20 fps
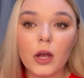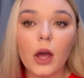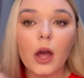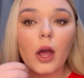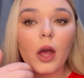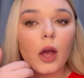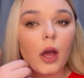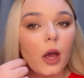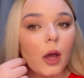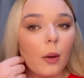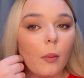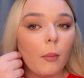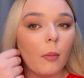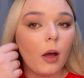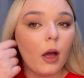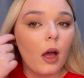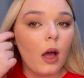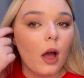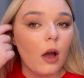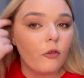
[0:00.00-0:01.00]

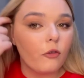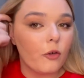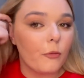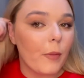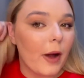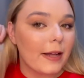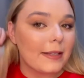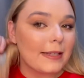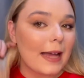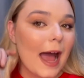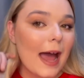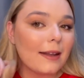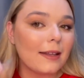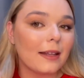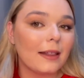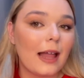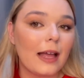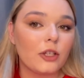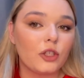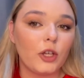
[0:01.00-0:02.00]
For my dad
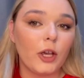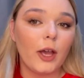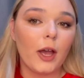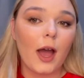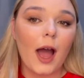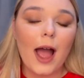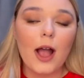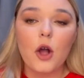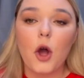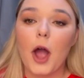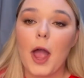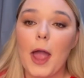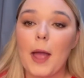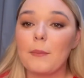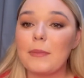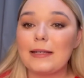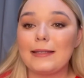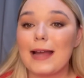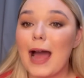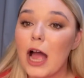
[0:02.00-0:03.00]
last year, I got him
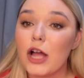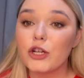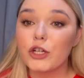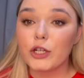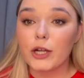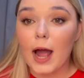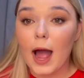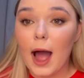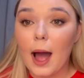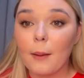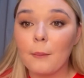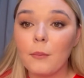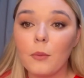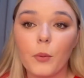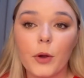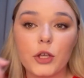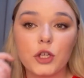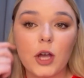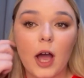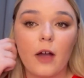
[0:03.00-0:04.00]
a dash cam,
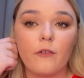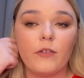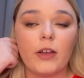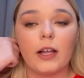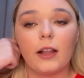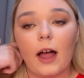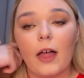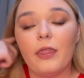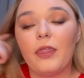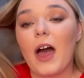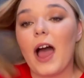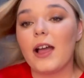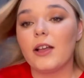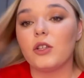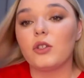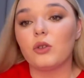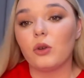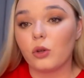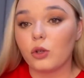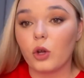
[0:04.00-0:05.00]
which I feel like that is
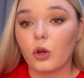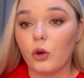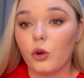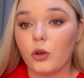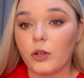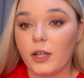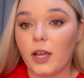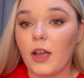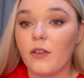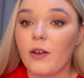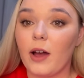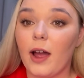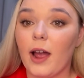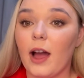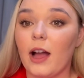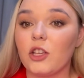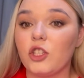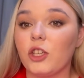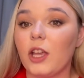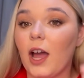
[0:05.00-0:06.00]
such a good gift. I
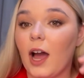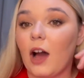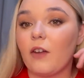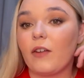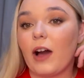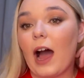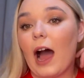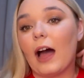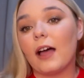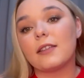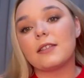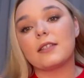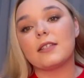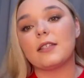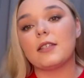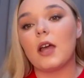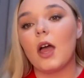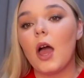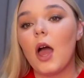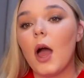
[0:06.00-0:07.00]
actually have
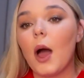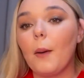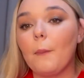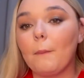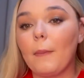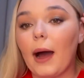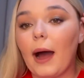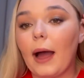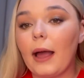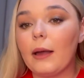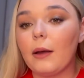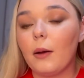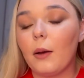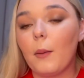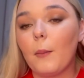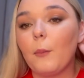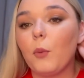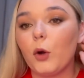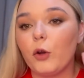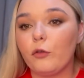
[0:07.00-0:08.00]
asked my
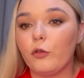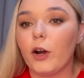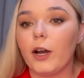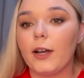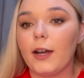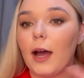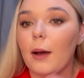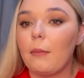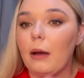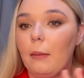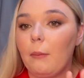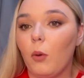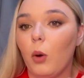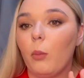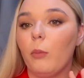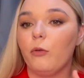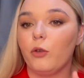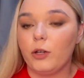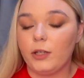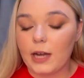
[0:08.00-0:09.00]
boyfriend and my mum
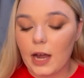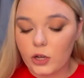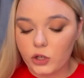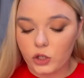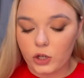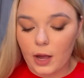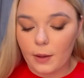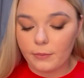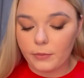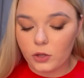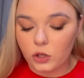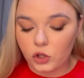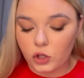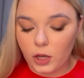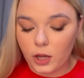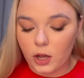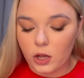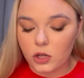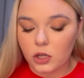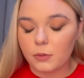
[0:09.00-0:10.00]
for a dash cam this
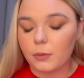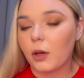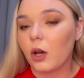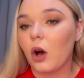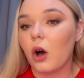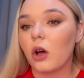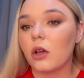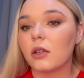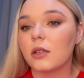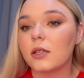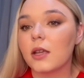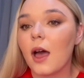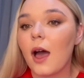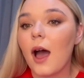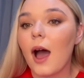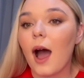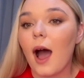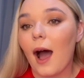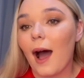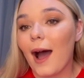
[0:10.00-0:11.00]
year just because
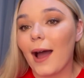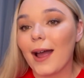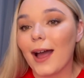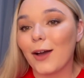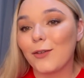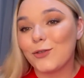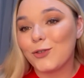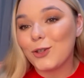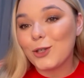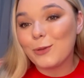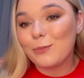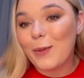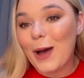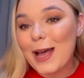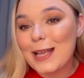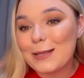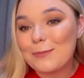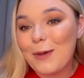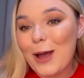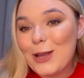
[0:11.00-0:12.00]
I have just
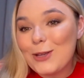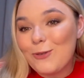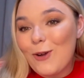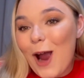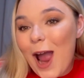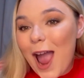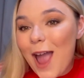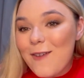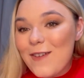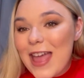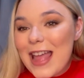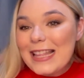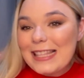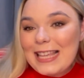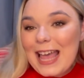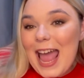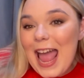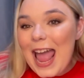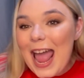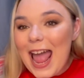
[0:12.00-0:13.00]
passed my driving
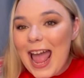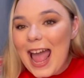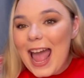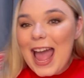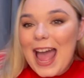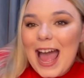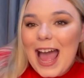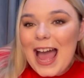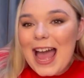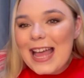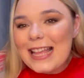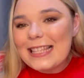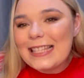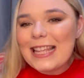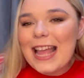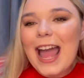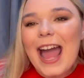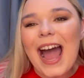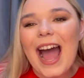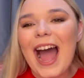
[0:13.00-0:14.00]
test,
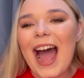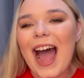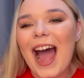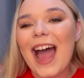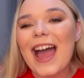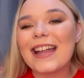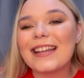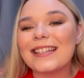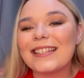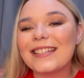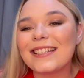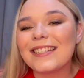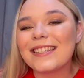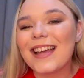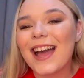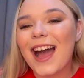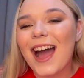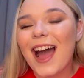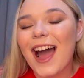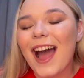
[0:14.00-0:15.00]
and
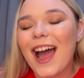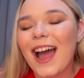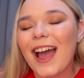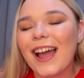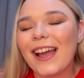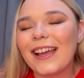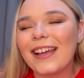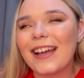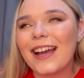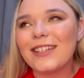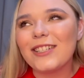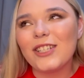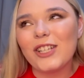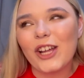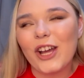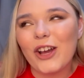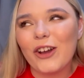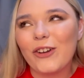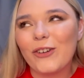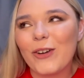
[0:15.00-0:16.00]
I don't
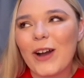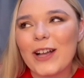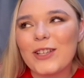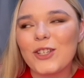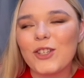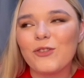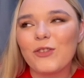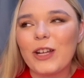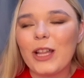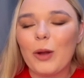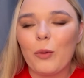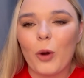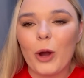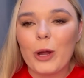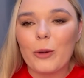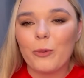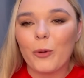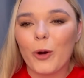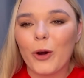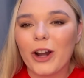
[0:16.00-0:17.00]
know, I just really
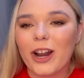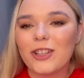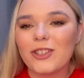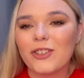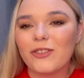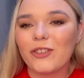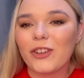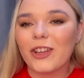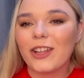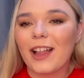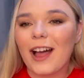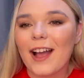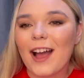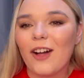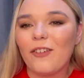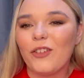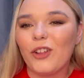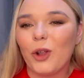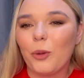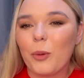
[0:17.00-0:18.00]
wanted one. I just feel like I
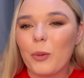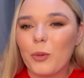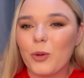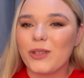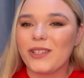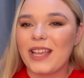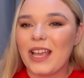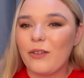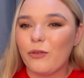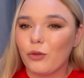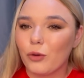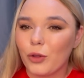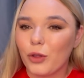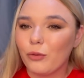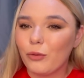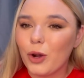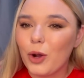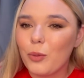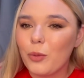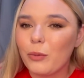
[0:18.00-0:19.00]
feel a bit more safer on the
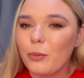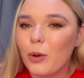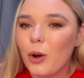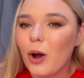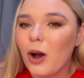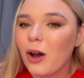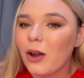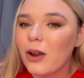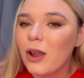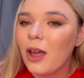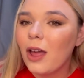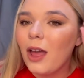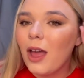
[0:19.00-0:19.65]
road with one.